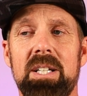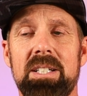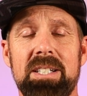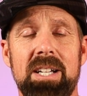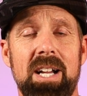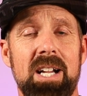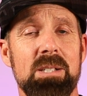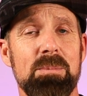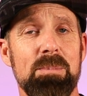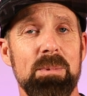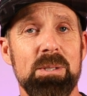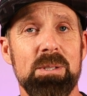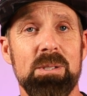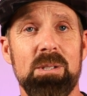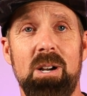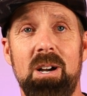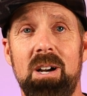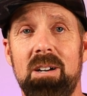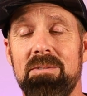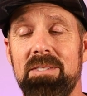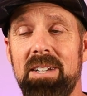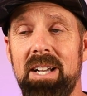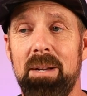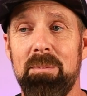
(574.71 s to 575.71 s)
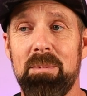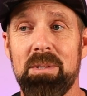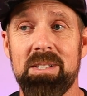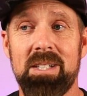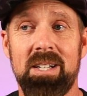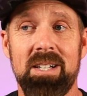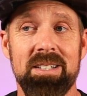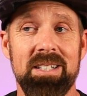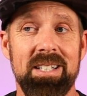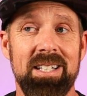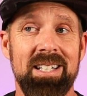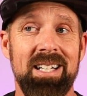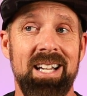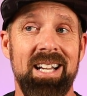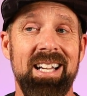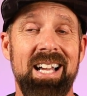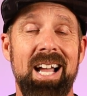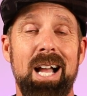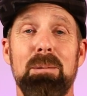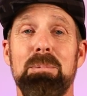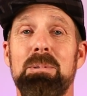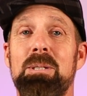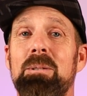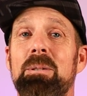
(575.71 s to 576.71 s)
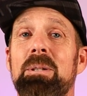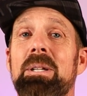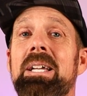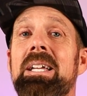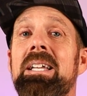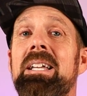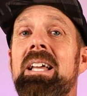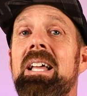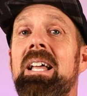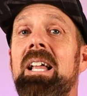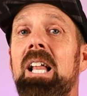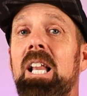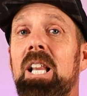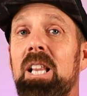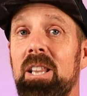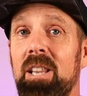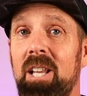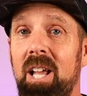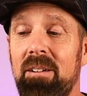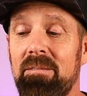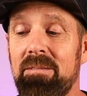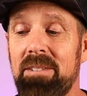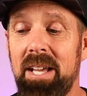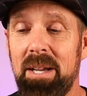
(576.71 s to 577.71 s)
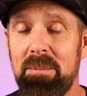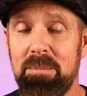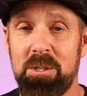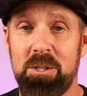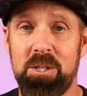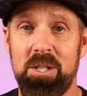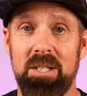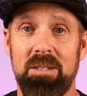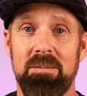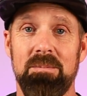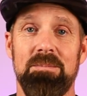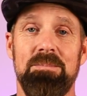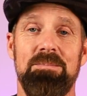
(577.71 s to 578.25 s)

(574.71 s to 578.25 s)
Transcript: attachments off Amazon, and I absolutely love that machine.